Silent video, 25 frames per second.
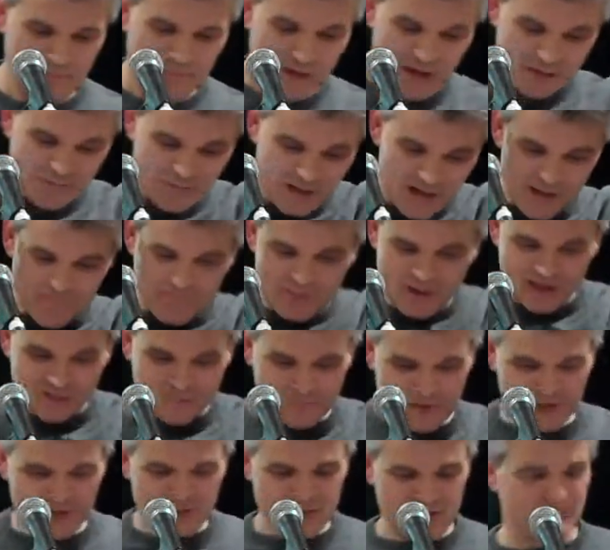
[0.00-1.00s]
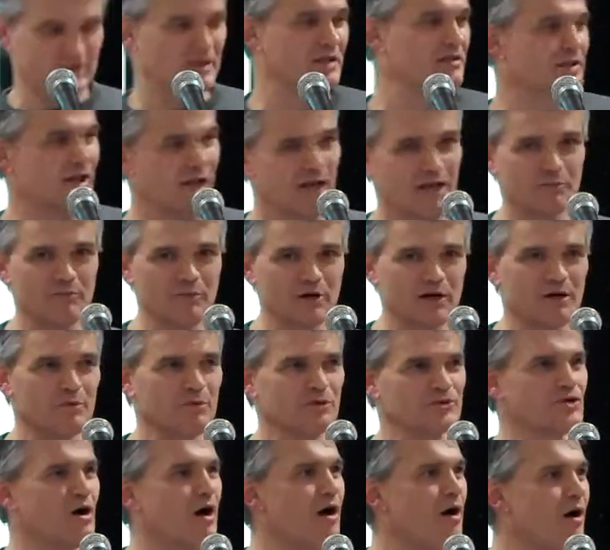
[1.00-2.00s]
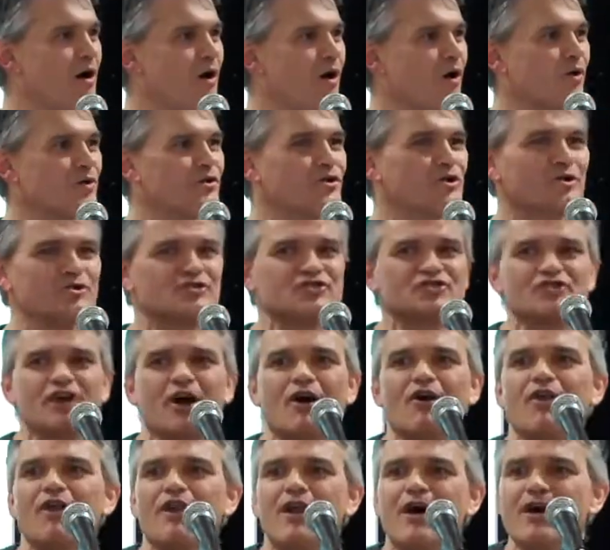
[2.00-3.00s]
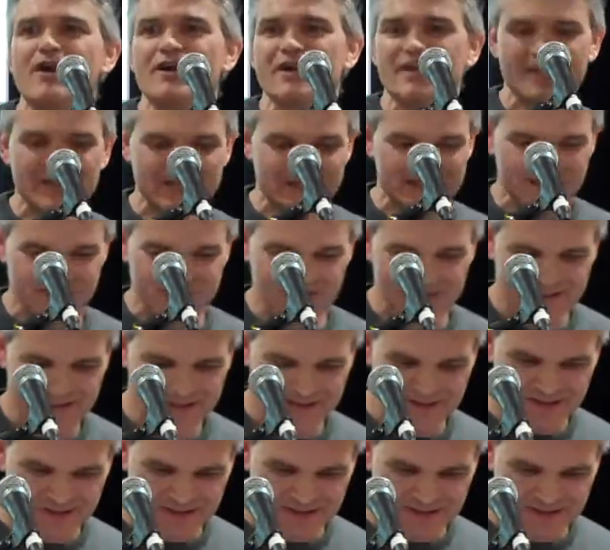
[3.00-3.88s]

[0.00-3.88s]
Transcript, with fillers: Oh, pick me, pick me! And then telling Barabbas, oh, you're so lucky!